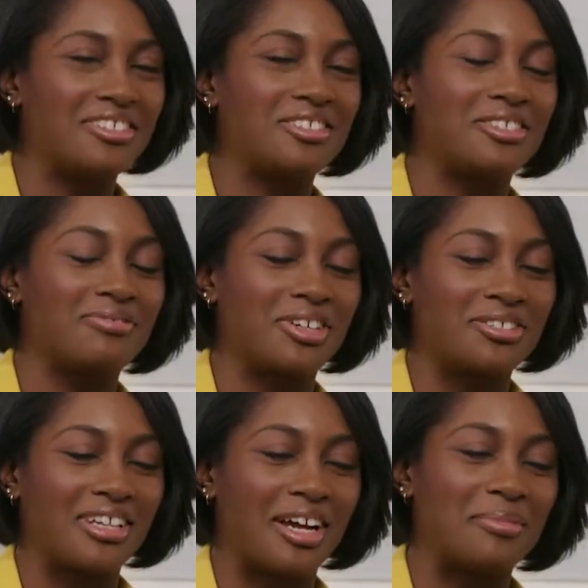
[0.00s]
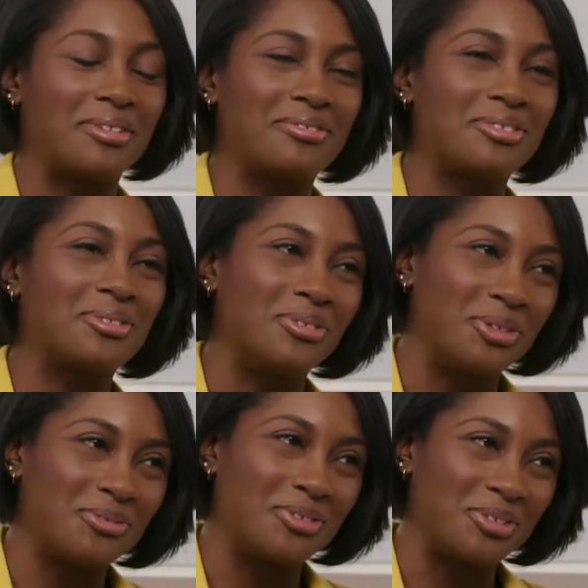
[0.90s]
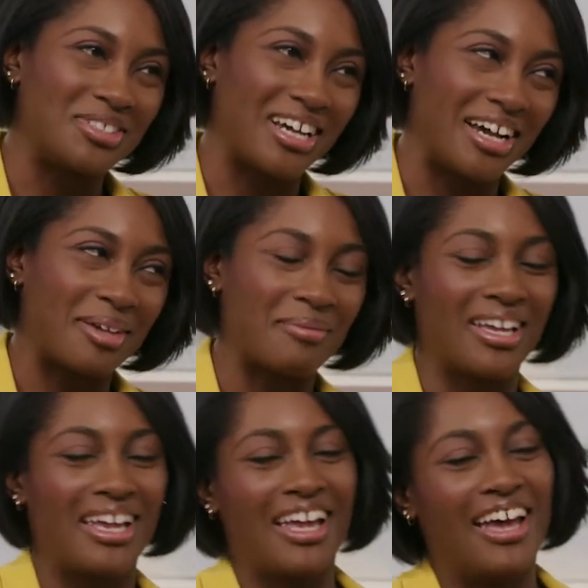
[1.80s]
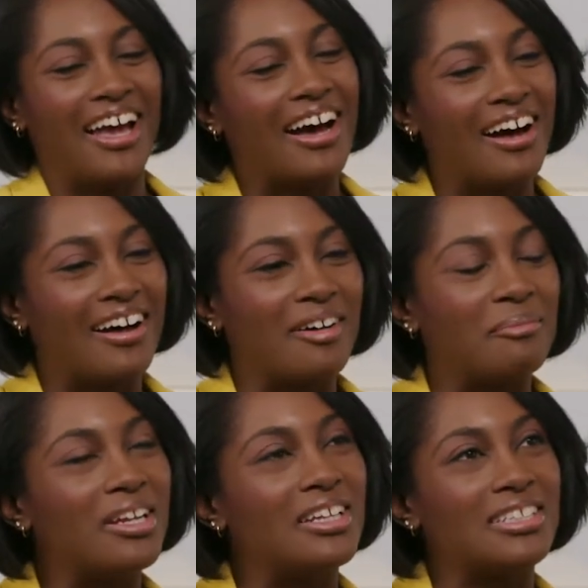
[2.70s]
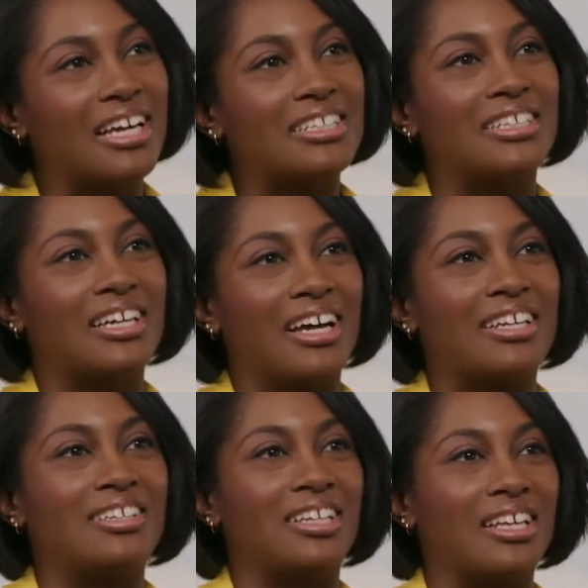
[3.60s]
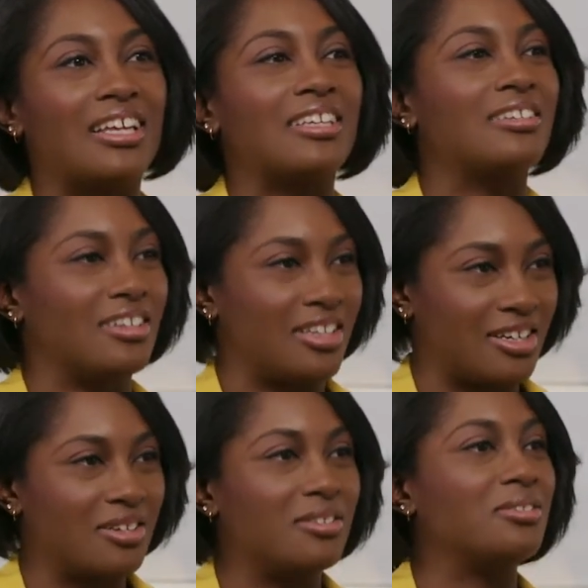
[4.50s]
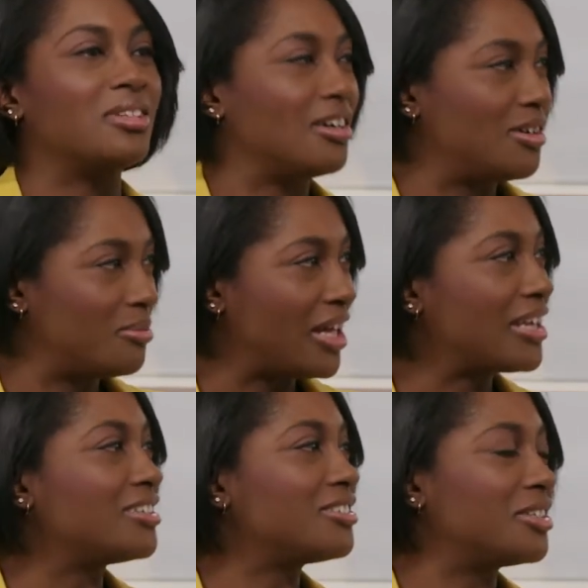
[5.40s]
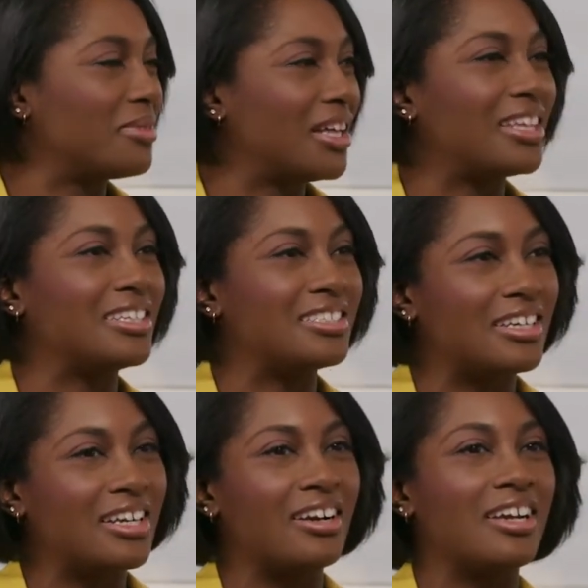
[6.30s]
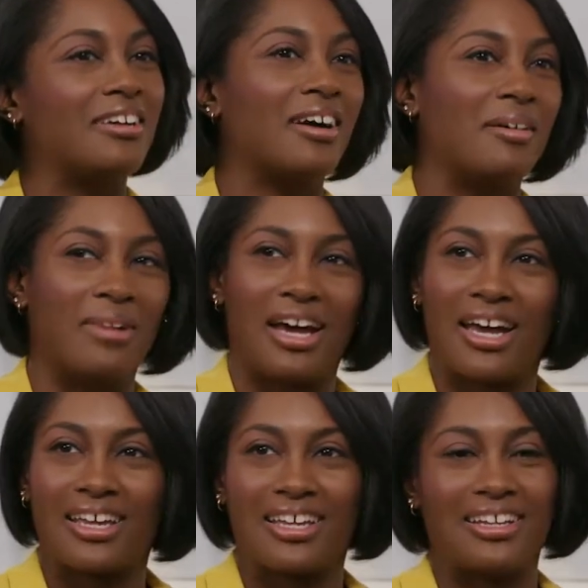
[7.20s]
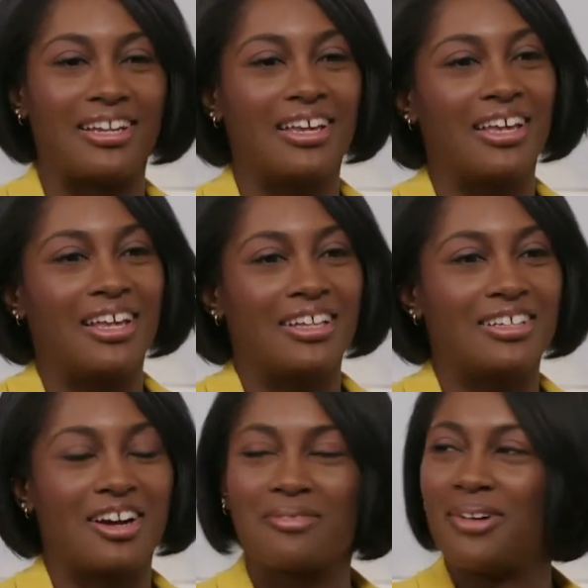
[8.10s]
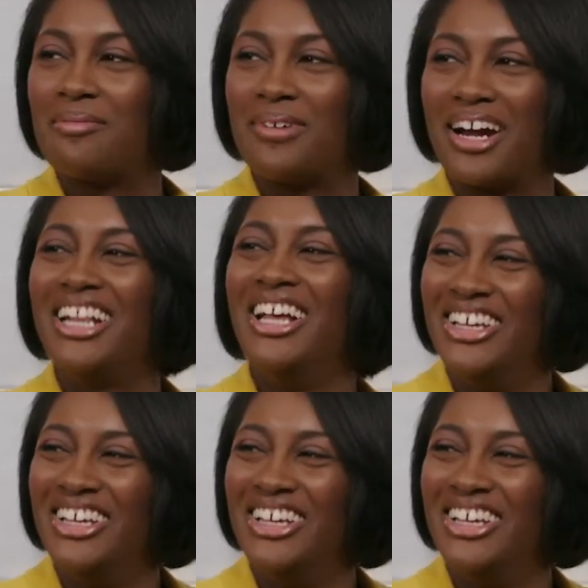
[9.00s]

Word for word: this is his first time in school full-time. Um, but it's actually kind of unique, like, you know, they go through the whole Black History Month, and to hear him come back and talk about Martin